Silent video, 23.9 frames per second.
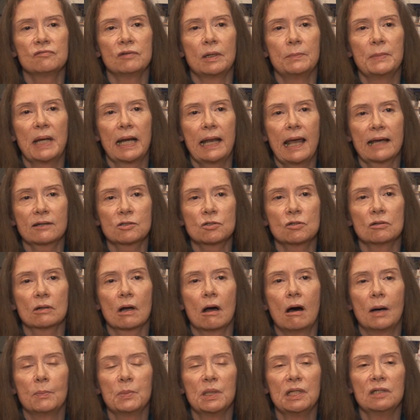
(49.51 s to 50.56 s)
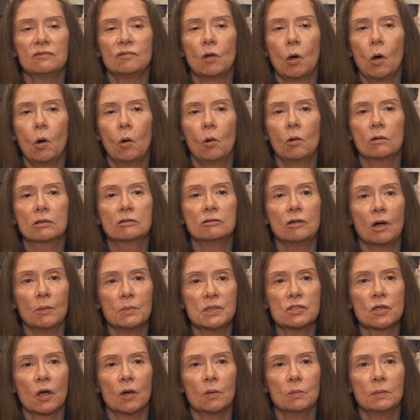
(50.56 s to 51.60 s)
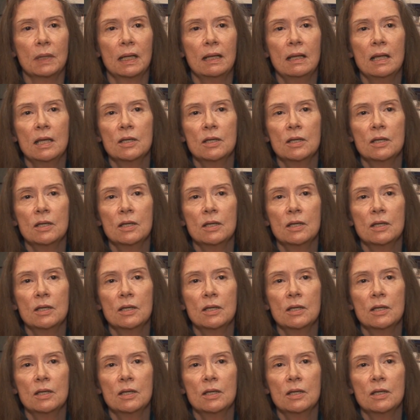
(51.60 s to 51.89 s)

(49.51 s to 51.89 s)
from an extra copy of a whole chromosome.